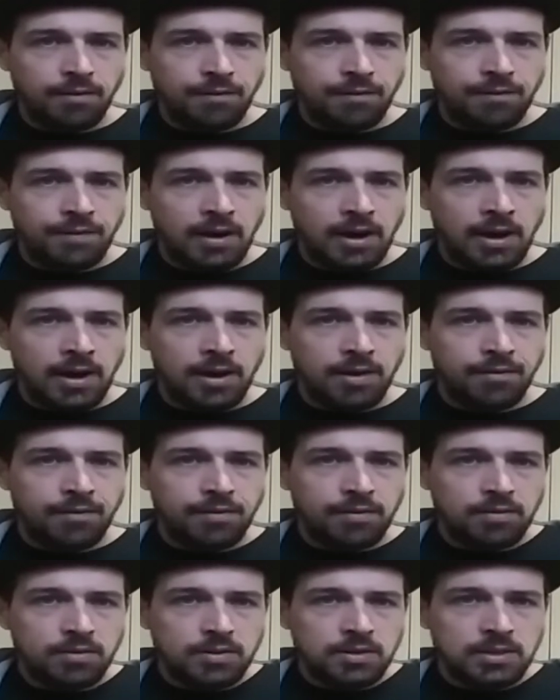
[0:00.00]
5,
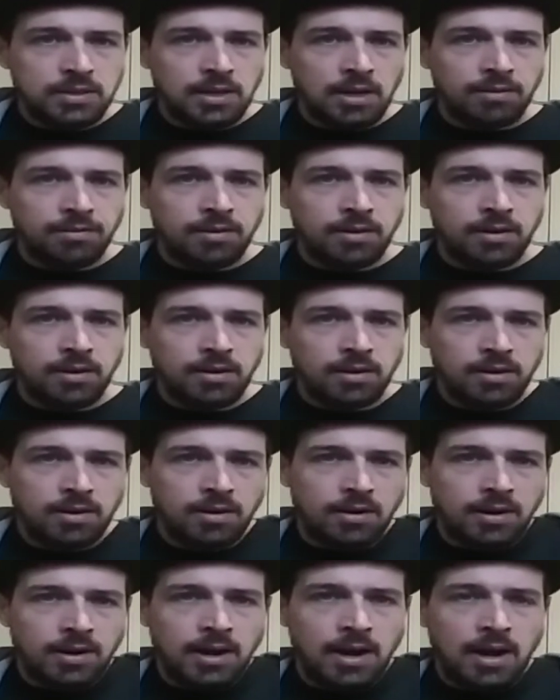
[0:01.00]
7,
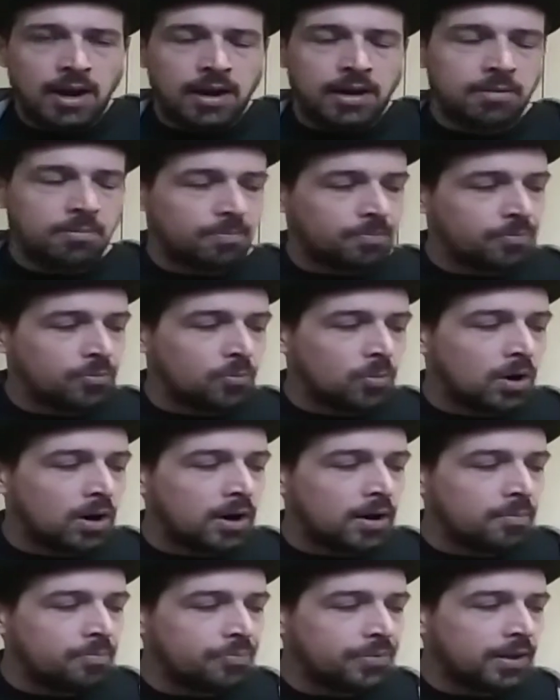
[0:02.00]
9,
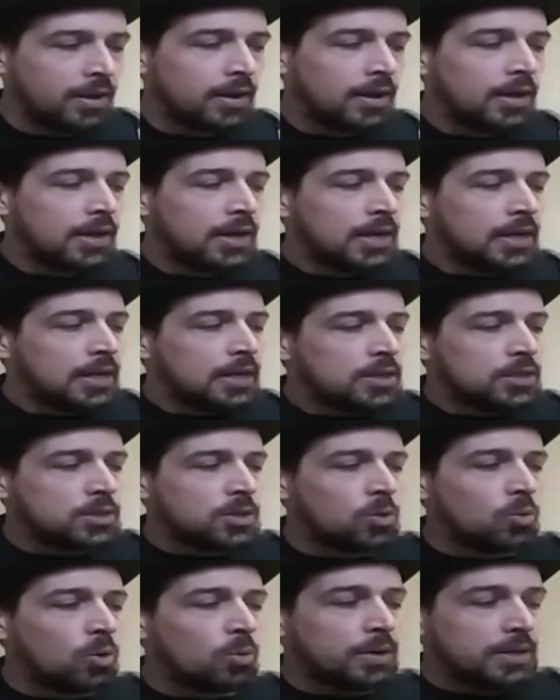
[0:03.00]
right?
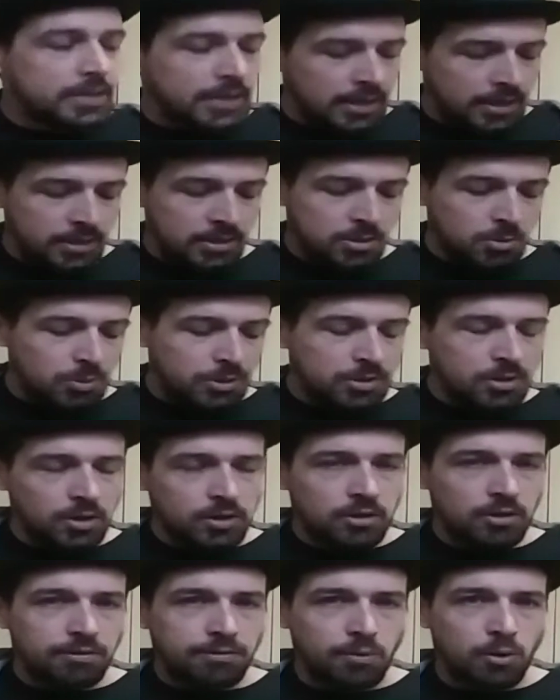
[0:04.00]
So what we did is we
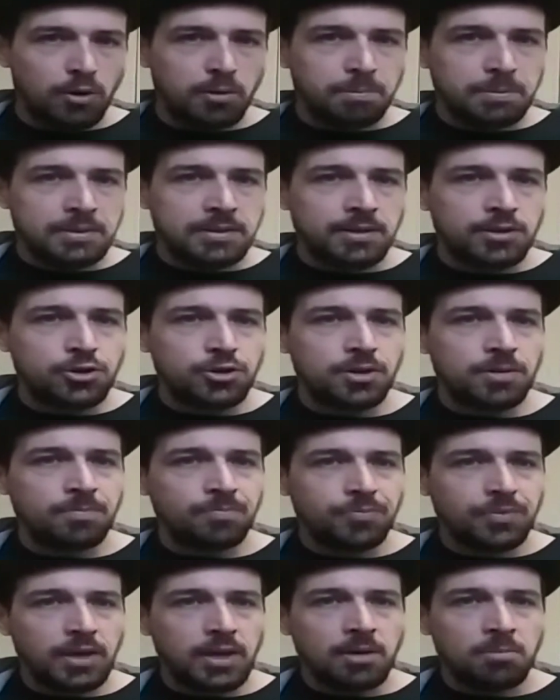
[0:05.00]
took the fourth position
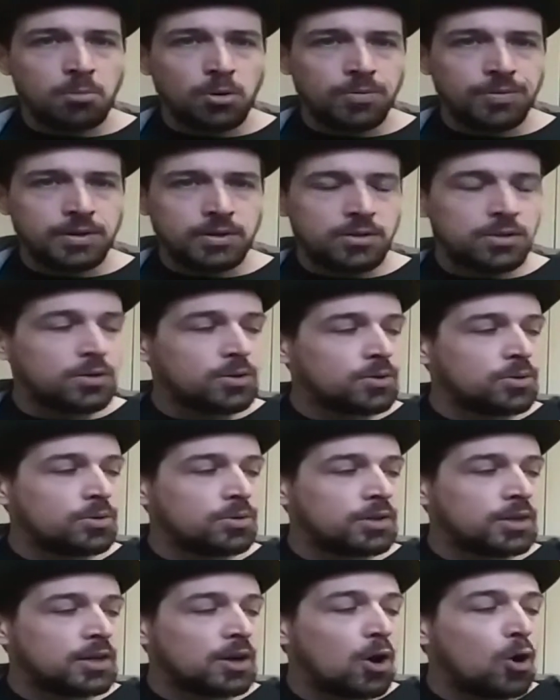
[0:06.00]
and move it to
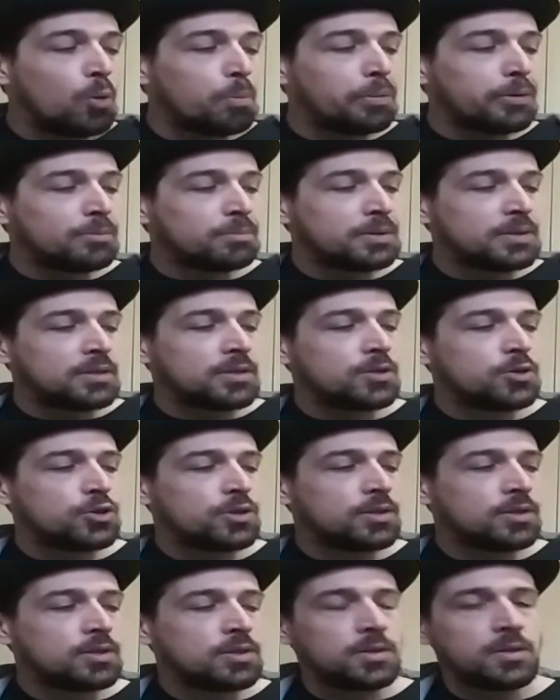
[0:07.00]
the open
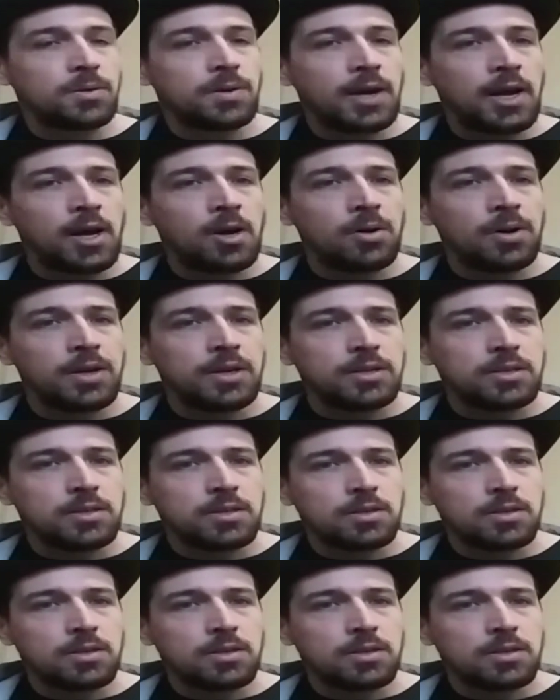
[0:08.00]
position. So now it's...